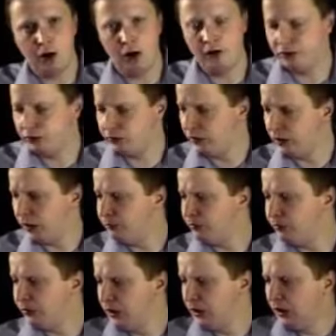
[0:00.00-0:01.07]
Life and
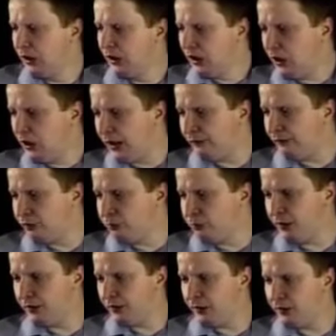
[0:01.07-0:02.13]
Times, I have to
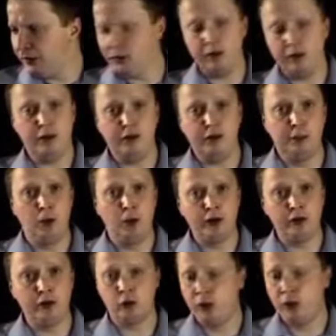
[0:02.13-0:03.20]
admit that at this
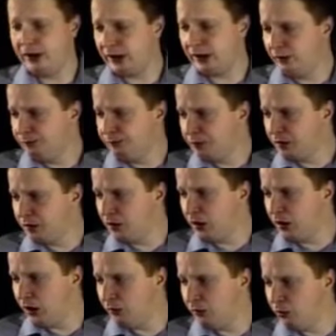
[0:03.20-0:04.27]
point already,
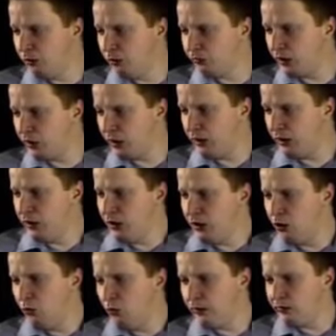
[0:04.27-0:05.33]
I was
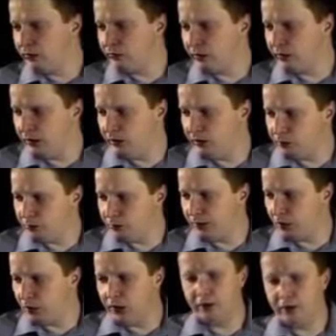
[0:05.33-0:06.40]
already seized with
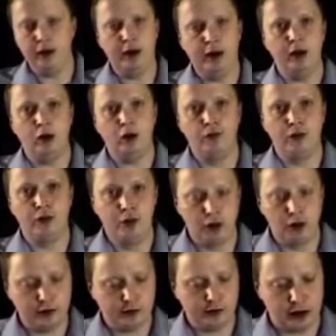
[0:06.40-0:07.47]
the idea of the
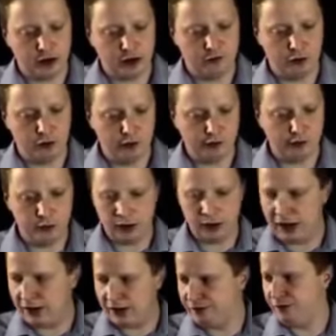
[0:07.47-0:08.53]
knight sacrifice on
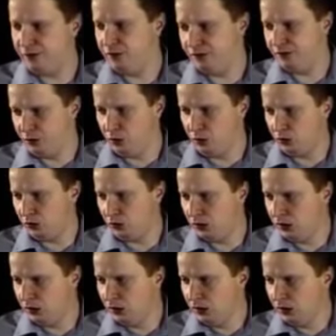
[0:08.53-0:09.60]
f4,
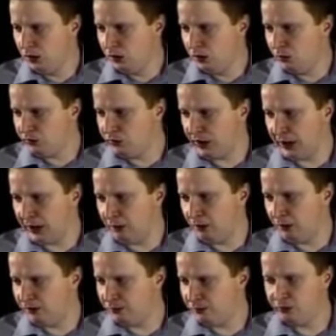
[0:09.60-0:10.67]
which,
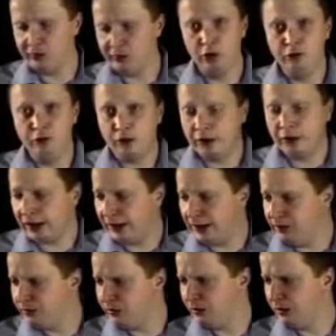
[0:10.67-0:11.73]
however, was still very
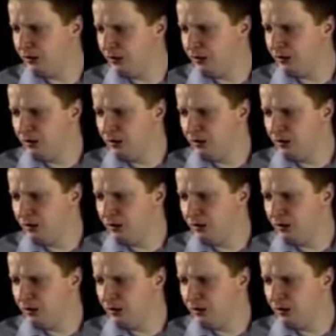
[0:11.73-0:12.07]
hazy.